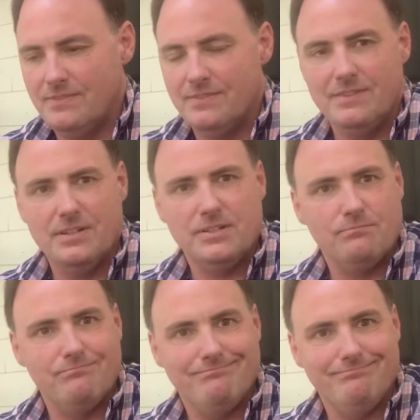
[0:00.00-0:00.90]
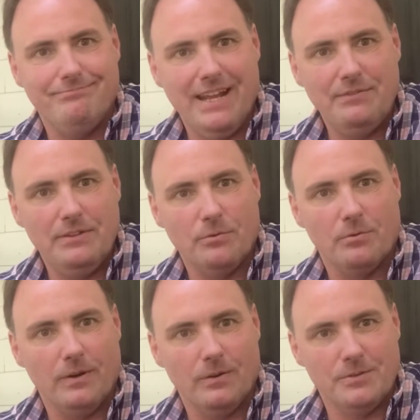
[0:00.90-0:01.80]
This Navy
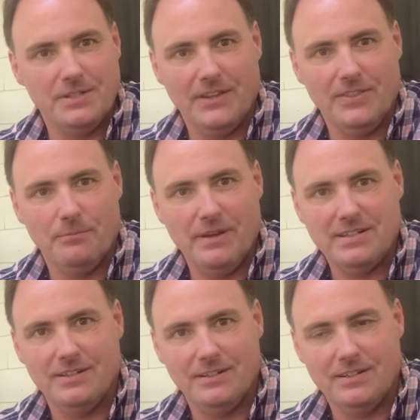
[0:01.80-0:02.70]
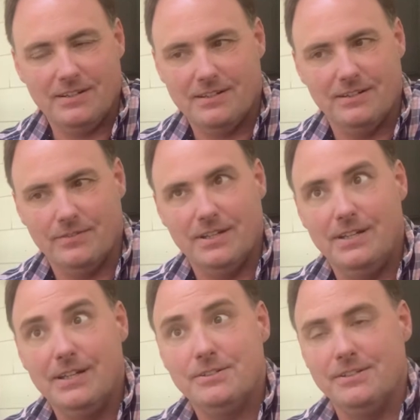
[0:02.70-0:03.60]
revolver is not in the best
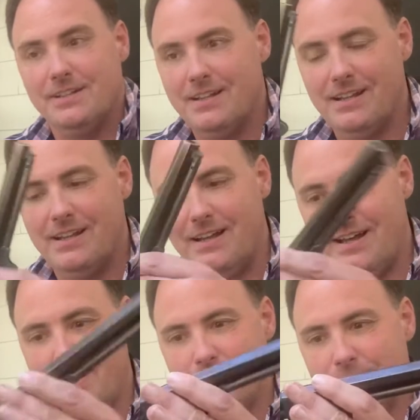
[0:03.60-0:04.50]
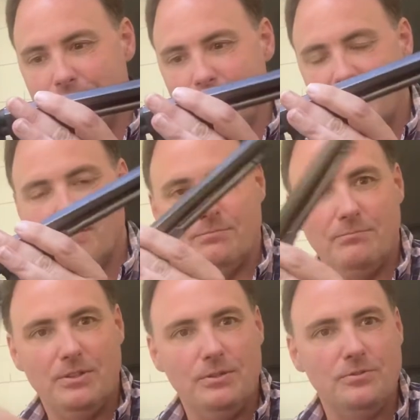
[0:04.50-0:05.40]
condition. It's
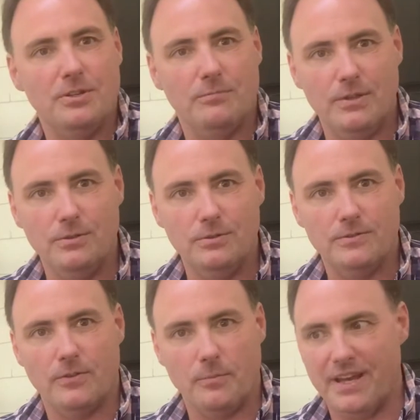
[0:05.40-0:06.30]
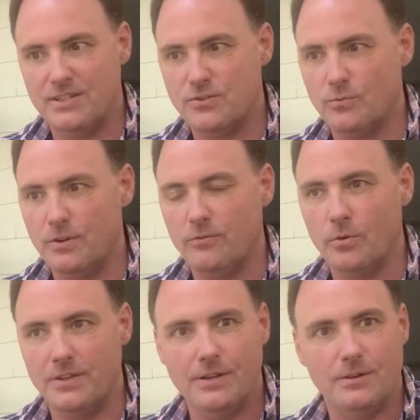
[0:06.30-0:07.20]
been used and abused for the past
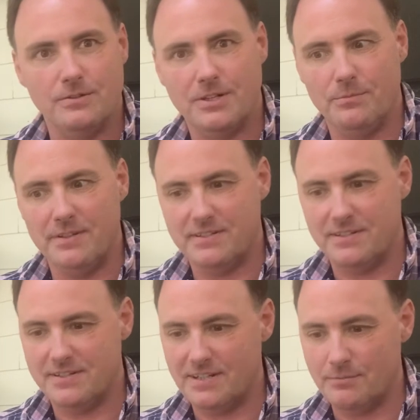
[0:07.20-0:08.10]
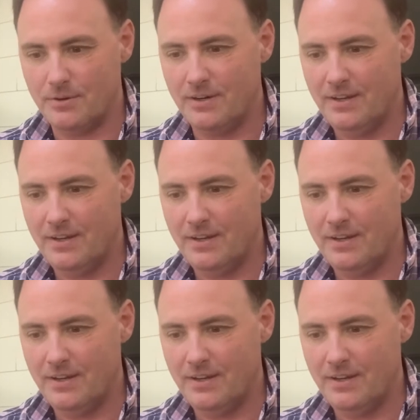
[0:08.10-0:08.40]
24 years come this December.